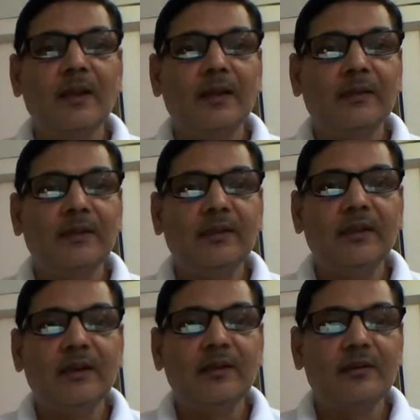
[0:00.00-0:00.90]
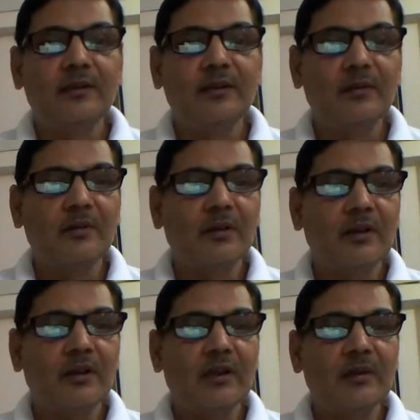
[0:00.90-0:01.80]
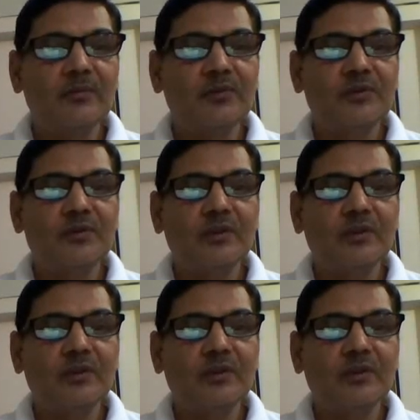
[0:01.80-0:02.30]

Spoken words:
then that comes,